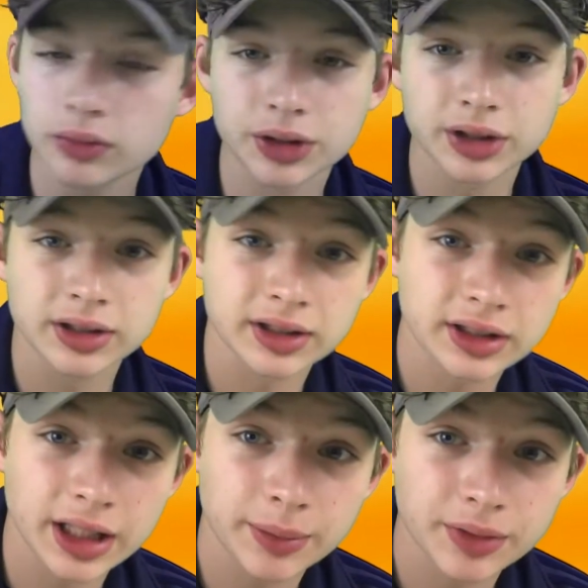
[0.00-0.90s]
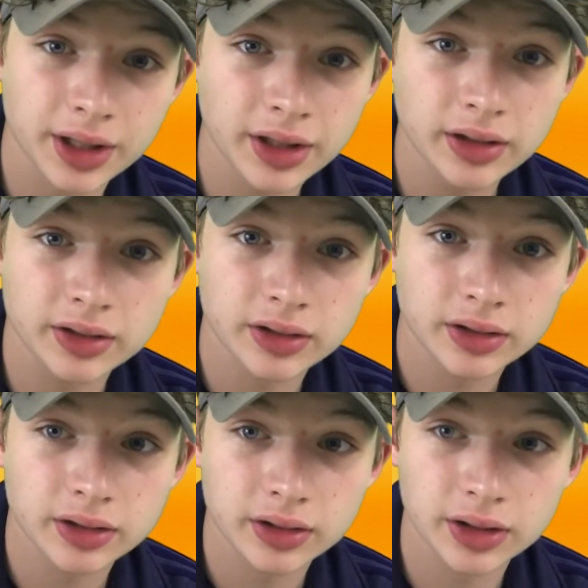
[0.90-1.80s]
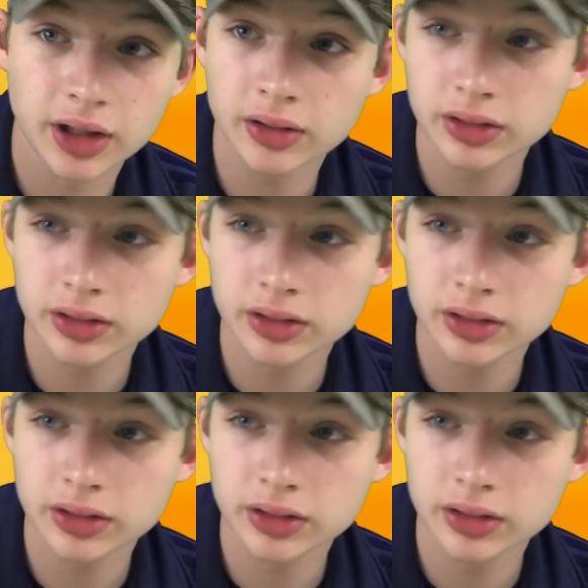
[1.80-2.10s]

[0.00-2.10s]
which is the same thing, you know?